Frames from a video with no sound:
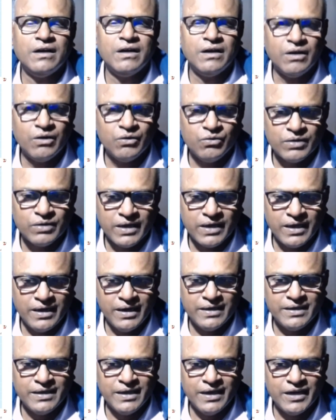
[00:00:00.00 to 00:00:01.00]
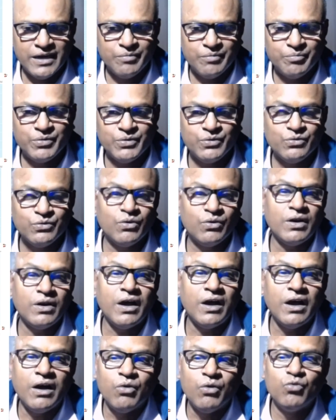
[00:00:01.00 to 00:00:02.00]
How can I help you, or
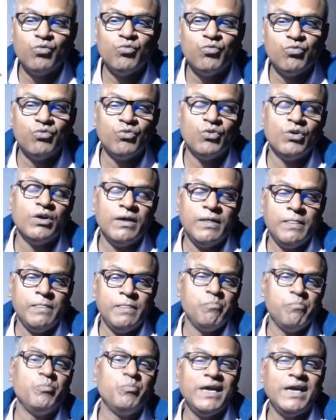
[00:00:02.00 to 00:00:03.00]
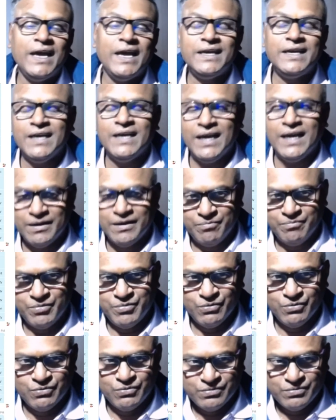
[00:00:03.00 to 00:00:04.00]
how may I help you?